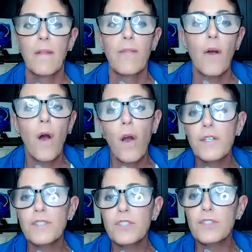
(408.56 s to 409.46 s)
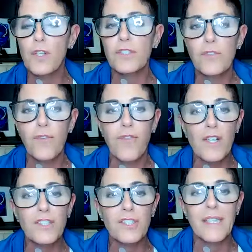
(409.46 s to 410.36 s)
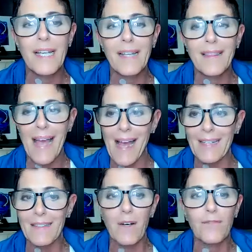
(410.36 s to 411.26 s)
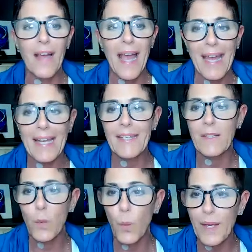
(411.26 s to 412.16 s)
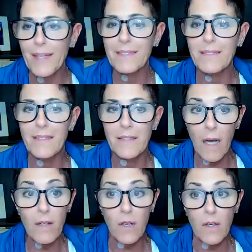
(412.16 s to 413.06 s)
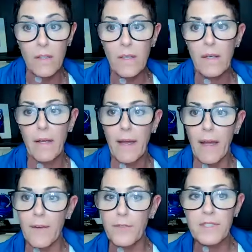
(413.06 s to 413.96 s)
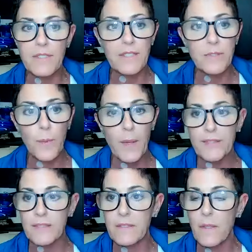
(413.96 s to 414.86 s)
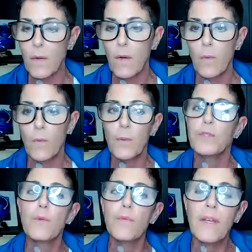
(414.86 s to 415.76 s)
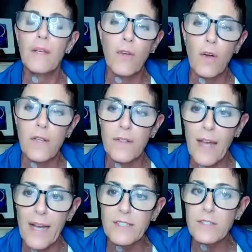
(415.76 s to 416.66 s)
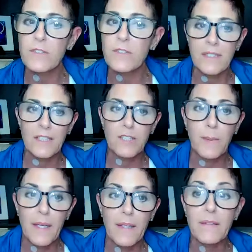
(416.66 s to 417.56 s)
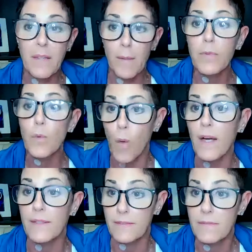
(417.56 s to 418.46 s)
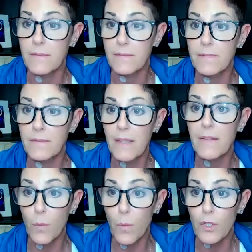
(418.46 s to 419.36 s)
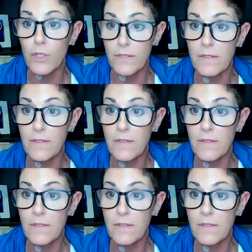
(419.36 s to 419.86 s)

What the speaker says: the heart starts functioning that of 8 weeks younger every 6 weeks. Well, when you think of cardiovascular disease being the #1 in the world,